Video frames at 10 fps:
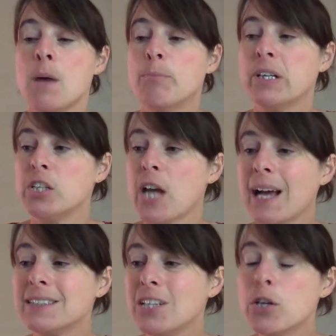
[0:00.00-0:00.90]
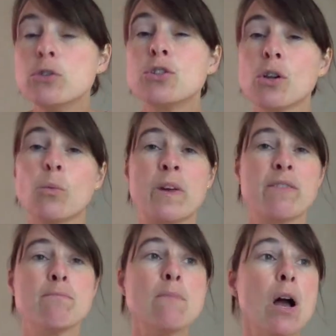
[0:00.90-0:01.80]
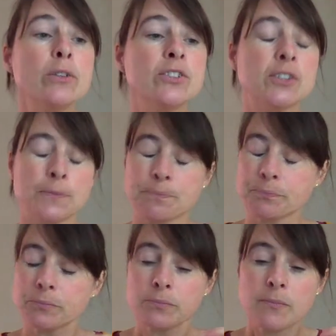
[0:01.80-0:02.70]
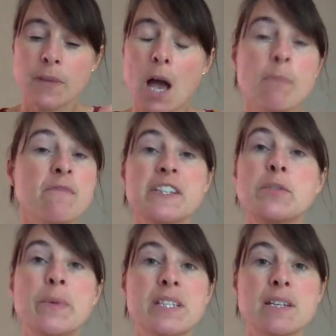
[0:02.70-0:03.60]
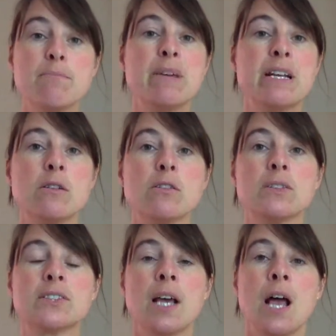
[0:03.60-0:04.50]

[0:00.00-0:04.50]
But as usual with most vitamins and minerals,